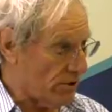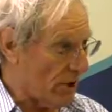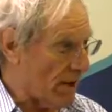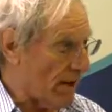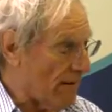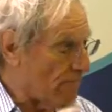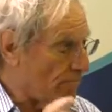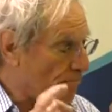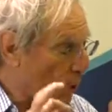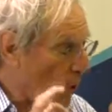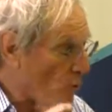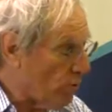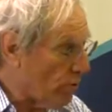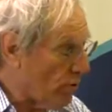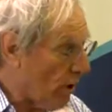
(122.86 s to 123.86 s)
that
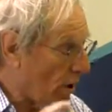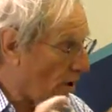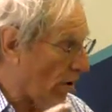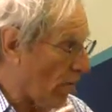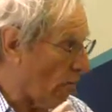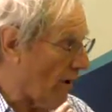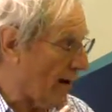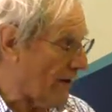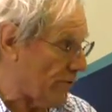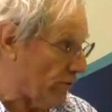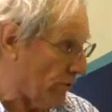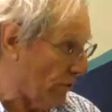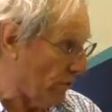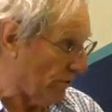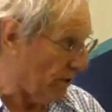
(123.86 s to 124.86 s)
both are
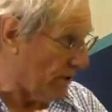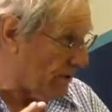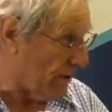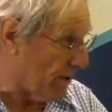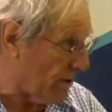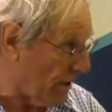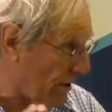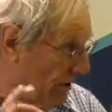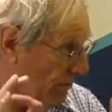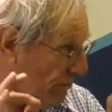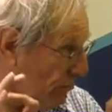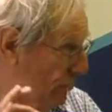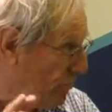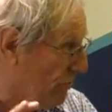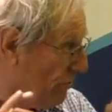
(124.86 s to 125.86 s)
rational. This is
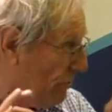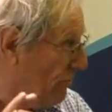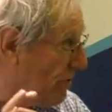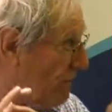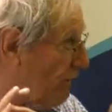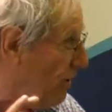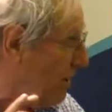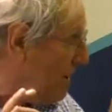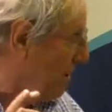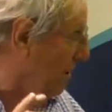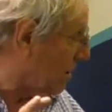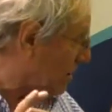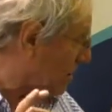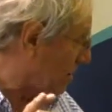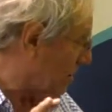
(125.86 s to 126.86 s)
the
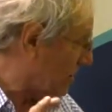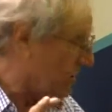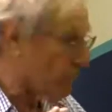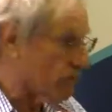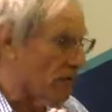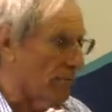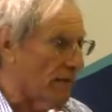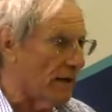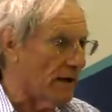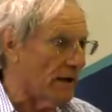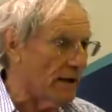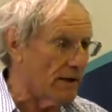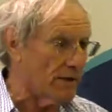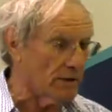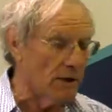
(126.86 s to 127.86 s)
genius, it seems to me, in
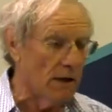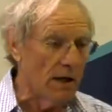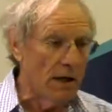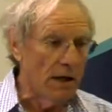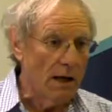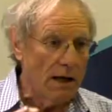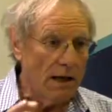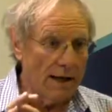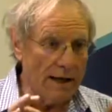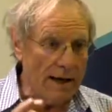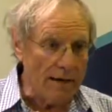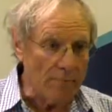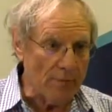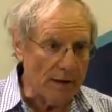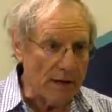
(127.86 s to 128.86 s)
this.
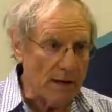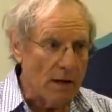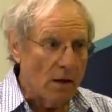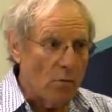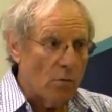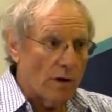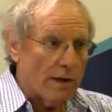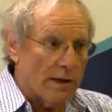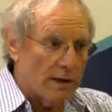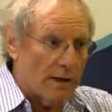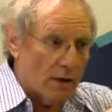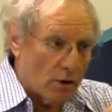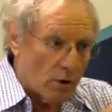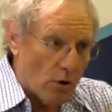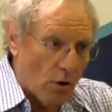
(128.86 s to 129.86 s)
Namely, what he
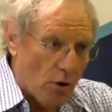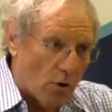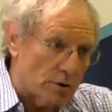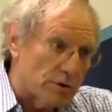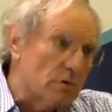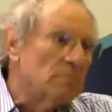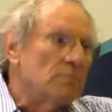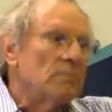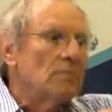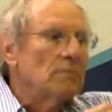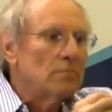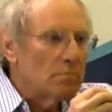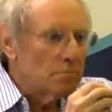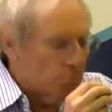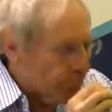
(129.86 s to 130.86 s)
calls
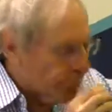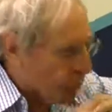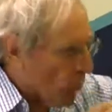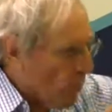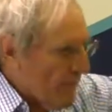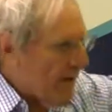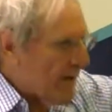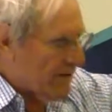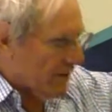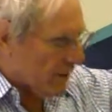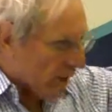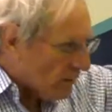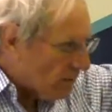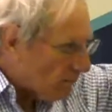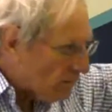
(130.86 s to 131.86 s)

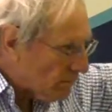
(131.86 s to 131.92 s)
Promethean,